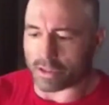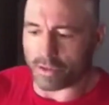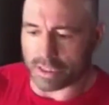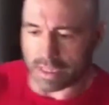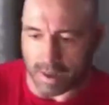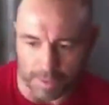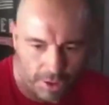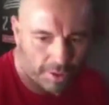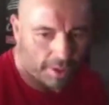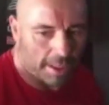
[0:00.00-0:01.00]
always an
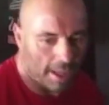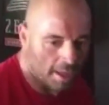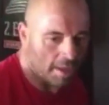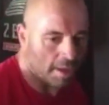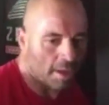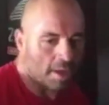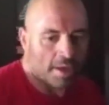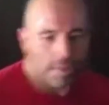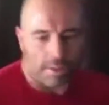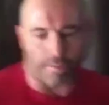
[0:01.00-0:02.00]
opportunity
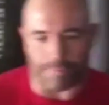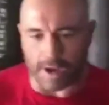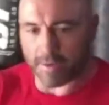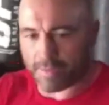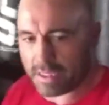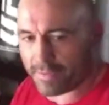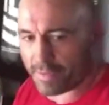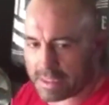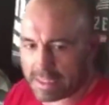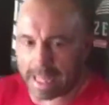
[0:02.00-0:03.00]
to fight off of different
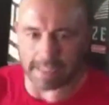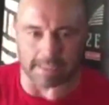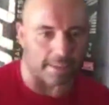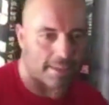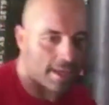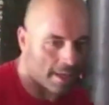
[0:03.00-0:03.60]
stances.